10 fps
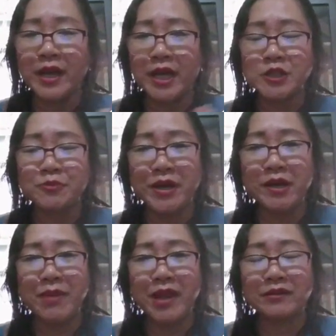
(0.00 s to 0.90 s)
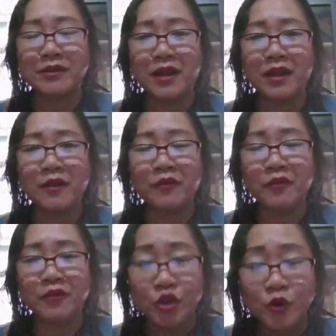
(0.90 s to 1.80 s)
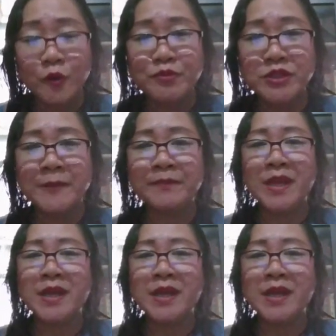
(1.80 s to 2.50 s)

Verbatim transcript: and experimental groups,